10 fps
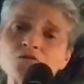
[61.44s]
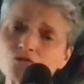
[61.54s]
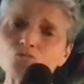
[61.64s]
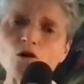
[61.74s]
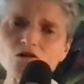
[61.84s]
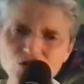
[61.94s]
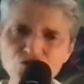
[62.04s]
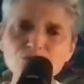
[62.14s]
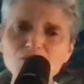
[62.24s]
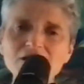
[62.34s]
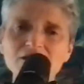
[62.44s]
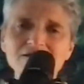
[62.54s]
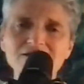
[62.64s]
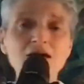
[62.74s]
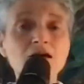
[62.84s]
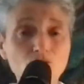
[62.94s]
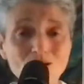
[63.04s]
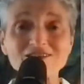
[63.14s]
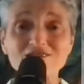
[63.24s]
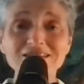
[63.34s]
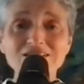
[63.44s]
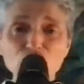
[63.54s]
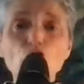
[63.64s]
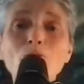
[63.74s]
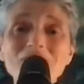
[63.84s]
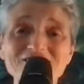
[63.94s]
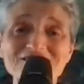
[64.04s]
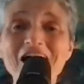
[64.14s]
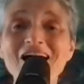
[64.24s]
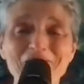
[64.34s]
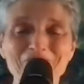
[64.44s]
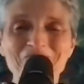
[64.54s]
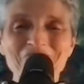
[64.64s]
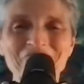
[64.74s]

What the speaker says: through what could be quite a choppy time.